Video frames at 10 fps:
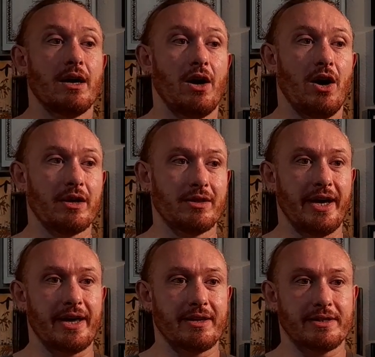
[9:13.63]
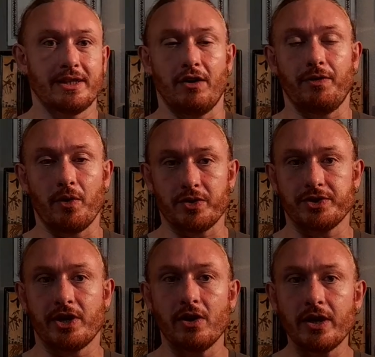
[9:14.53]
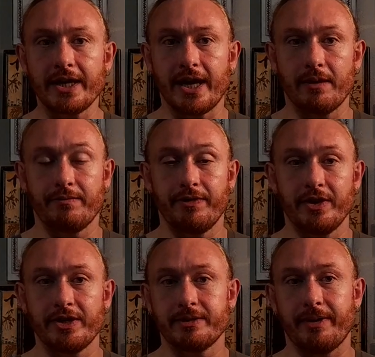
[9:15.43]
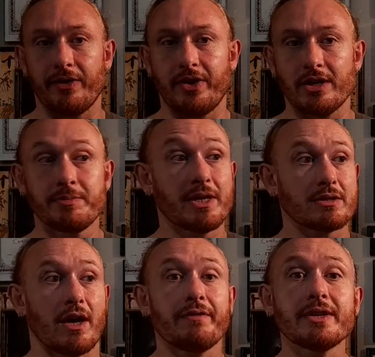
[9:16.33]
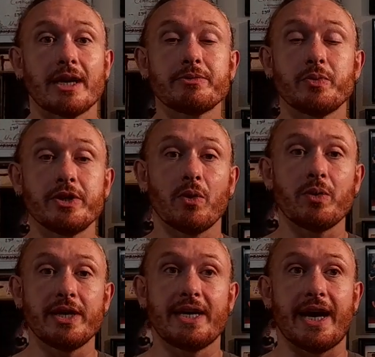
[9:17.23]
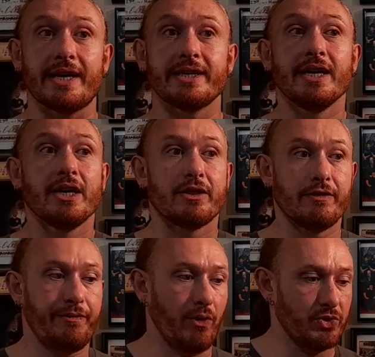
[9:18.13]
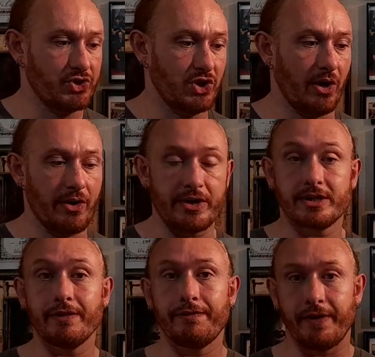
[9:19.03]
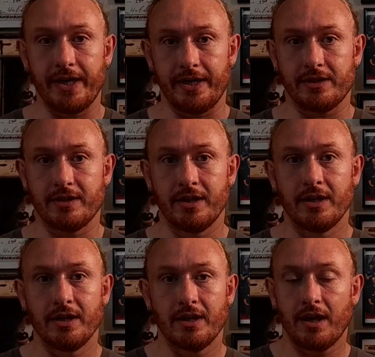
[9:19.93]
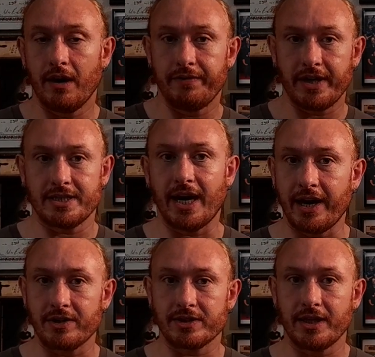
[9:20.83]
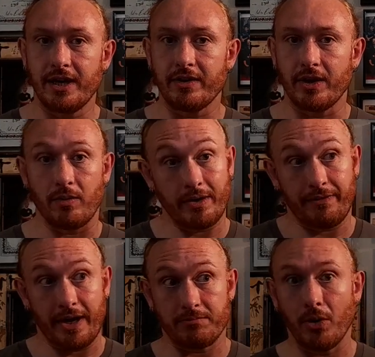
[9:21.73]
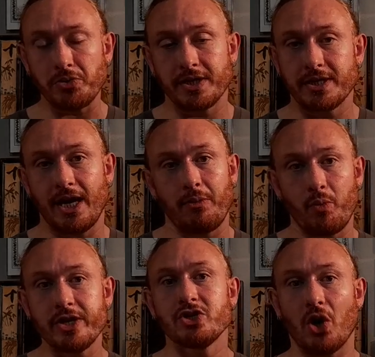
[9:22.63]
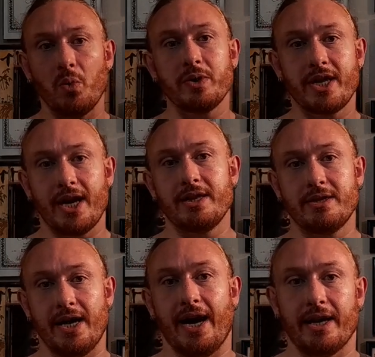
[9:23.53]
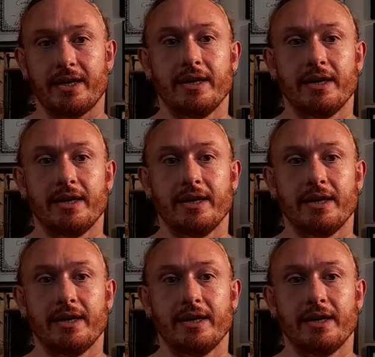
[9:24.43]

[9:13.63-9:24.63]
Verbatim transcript: on like cell phone or security cam footage about things, because oftentimes we don't get the full start to finish of the entire scenario. In fact, most of the time we don't get that.